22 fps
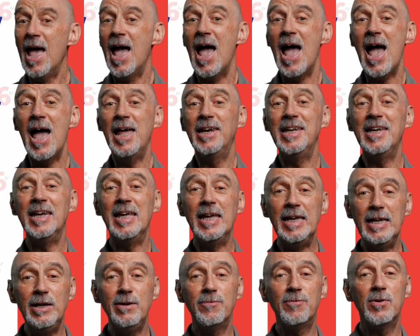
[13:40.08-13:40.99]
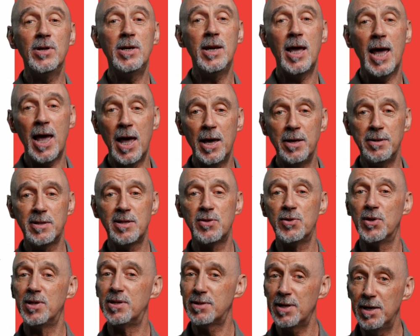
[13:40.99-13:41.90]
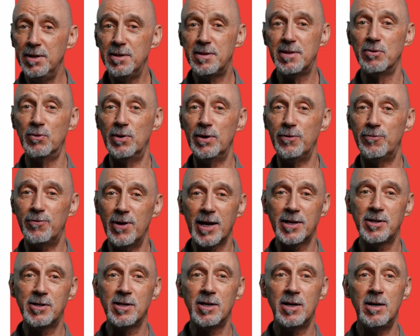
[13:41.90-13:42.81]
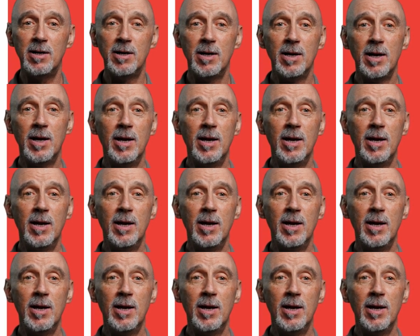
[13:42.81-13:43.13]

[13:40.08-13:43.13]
And it even has the sensory factor.